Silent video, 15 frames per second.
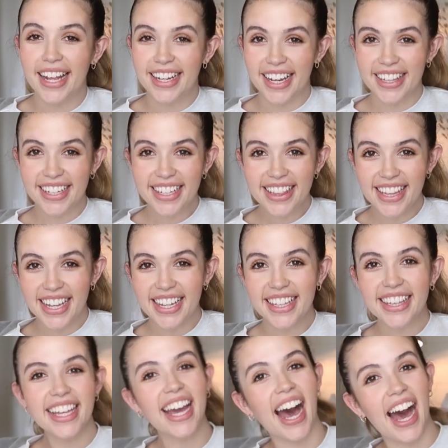Another
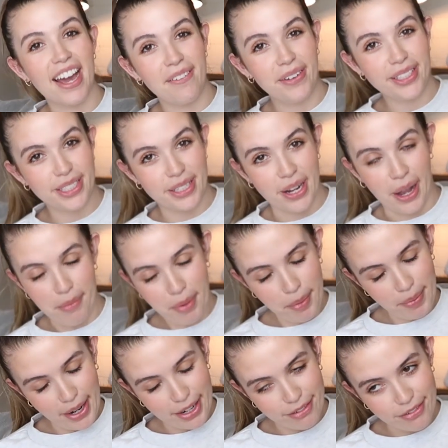thing that I was not
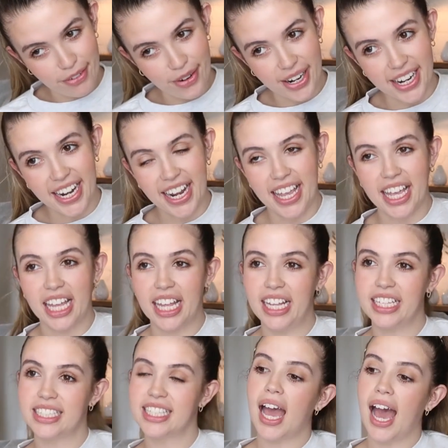prepared for is